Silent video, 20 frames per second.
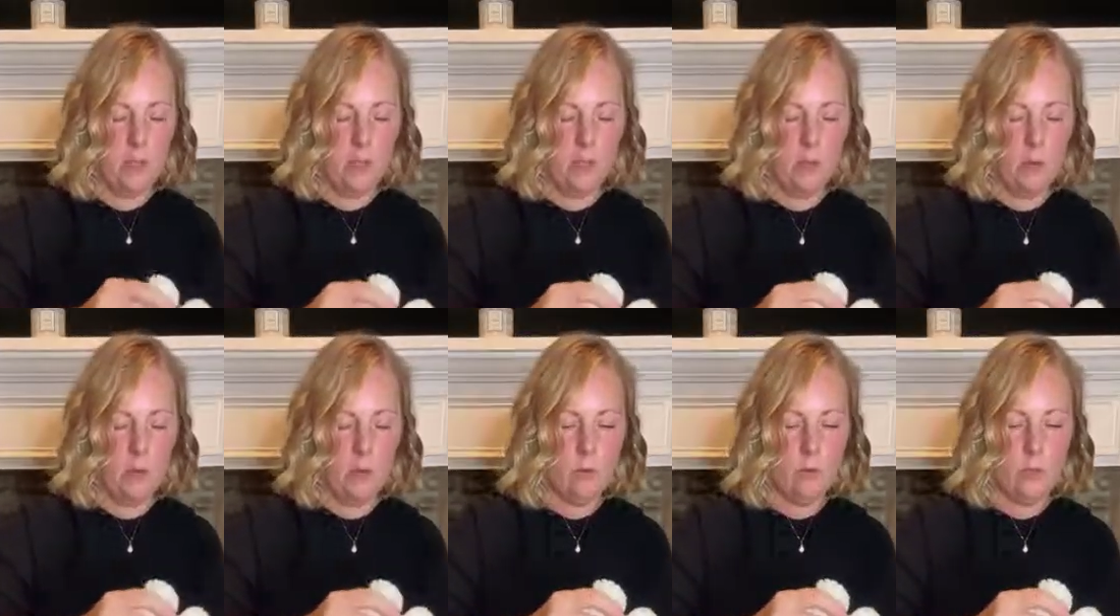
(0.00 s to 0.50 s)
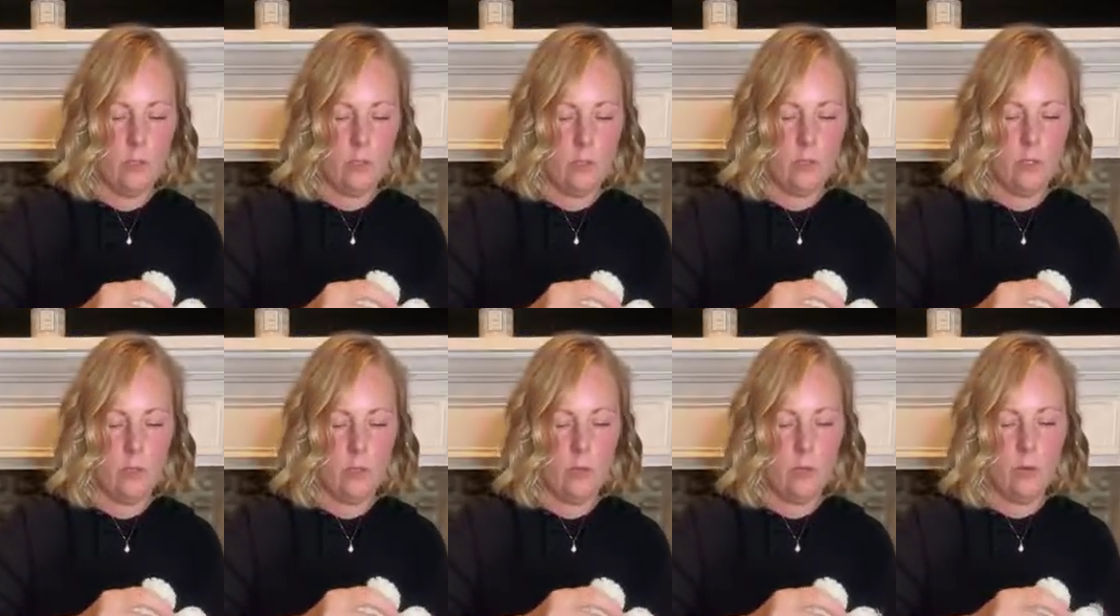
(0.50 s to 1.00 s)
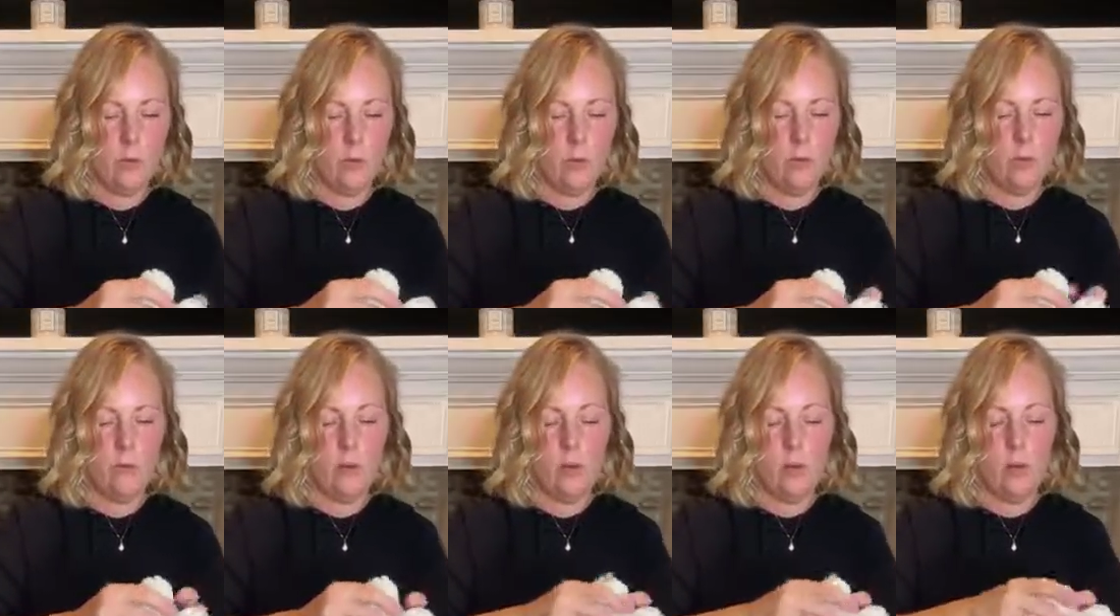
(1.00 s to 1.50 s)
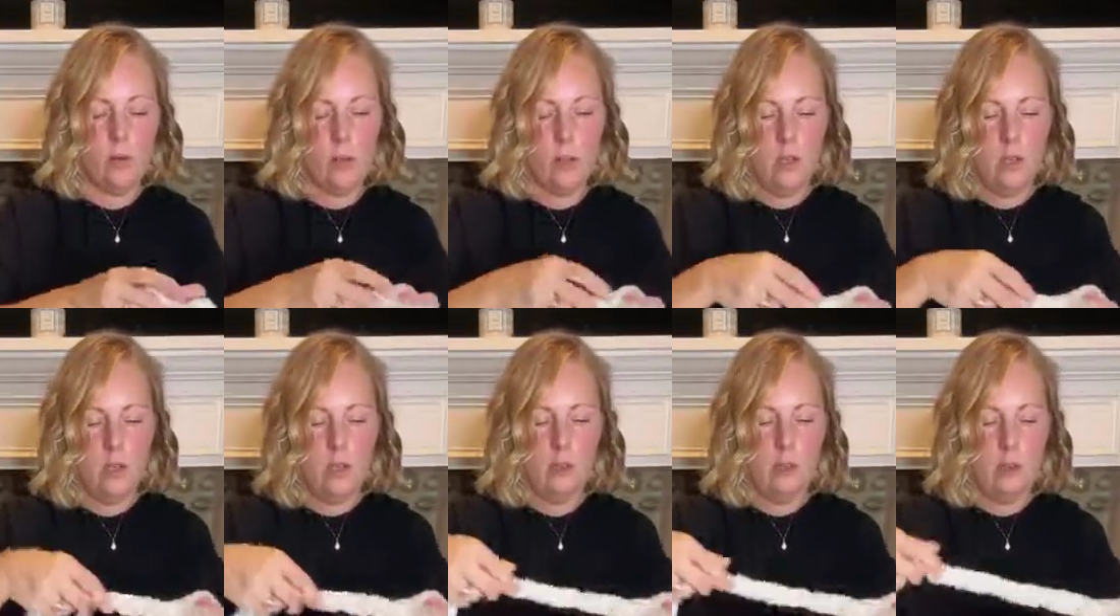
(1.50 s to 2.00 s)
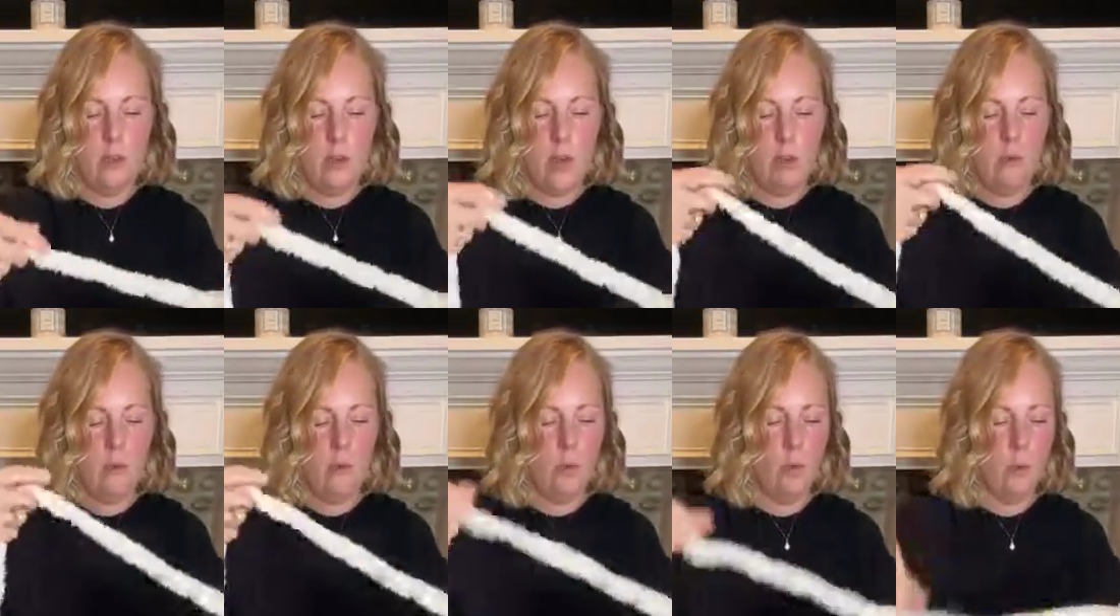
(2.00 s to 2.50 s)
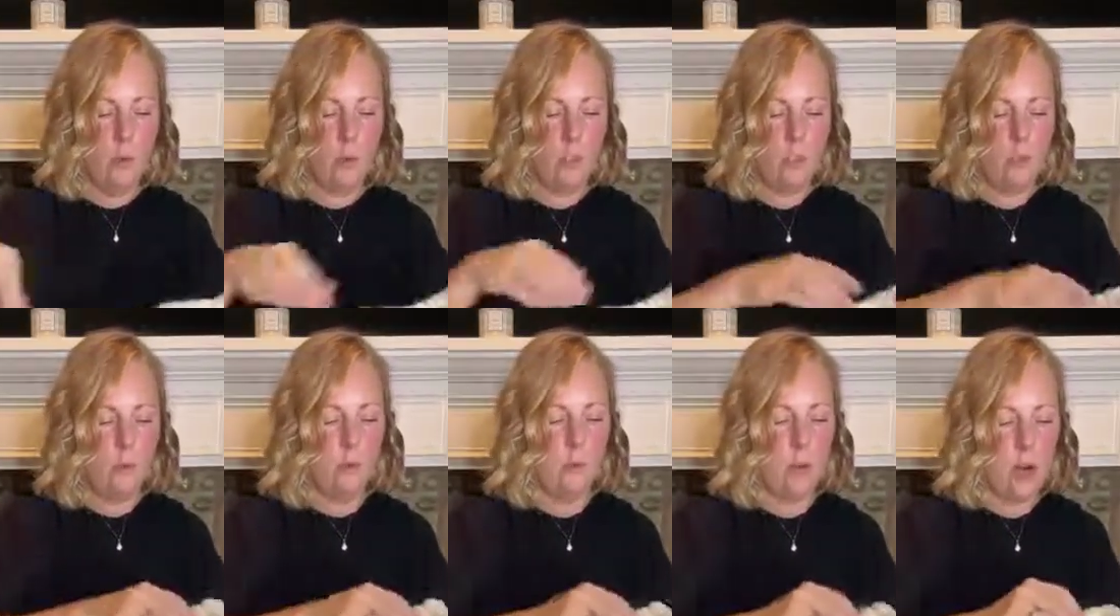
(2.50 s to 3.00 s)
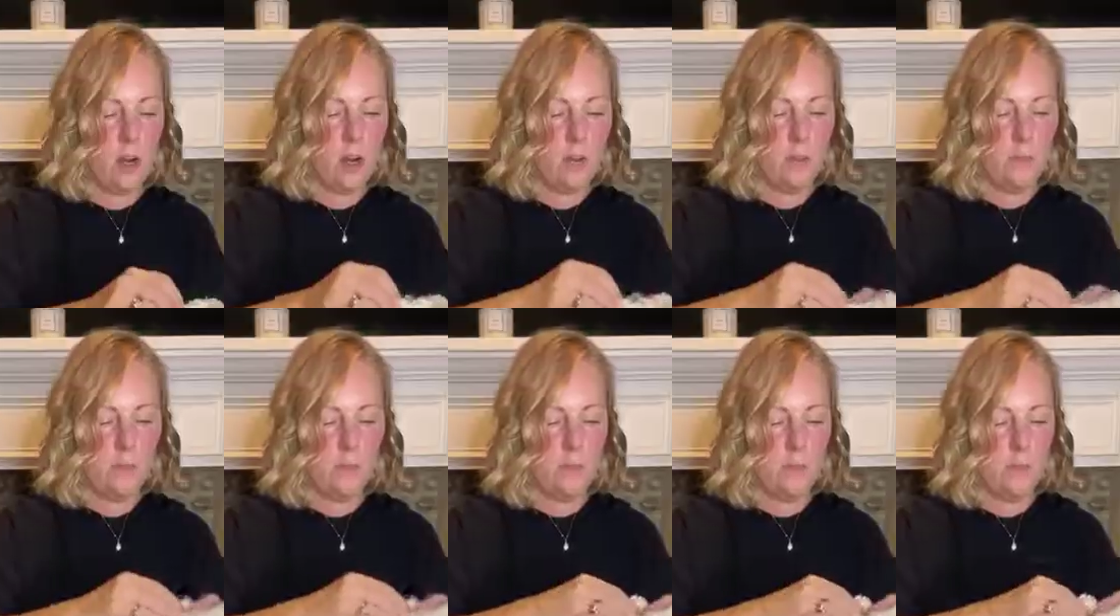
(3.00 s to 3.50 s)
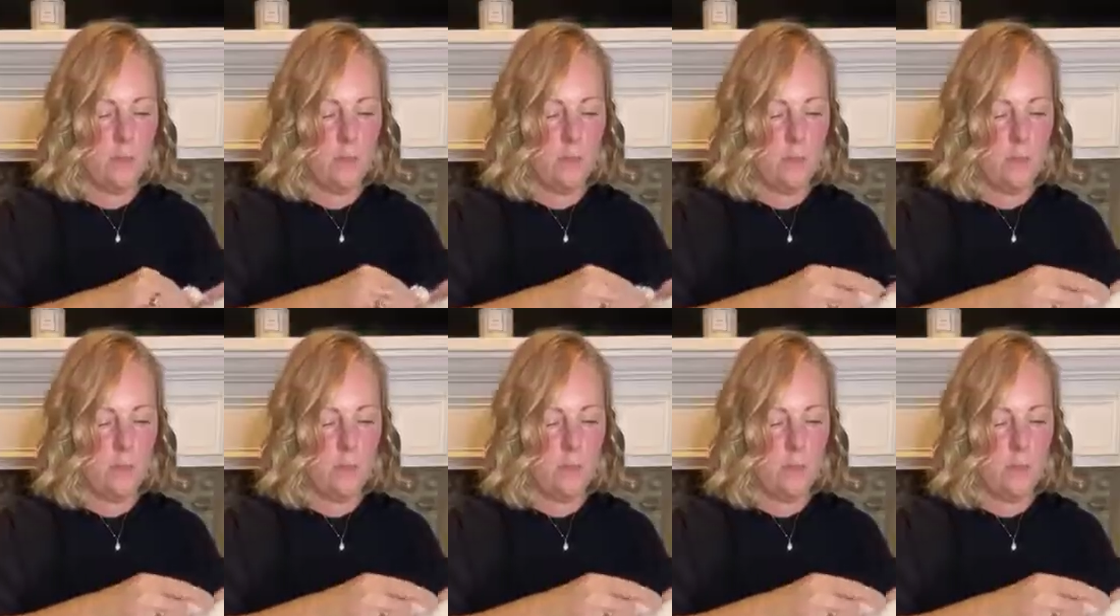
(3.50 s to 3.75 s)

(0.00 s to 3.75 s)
So 1, 2, 3, 4. So I have 4 so far.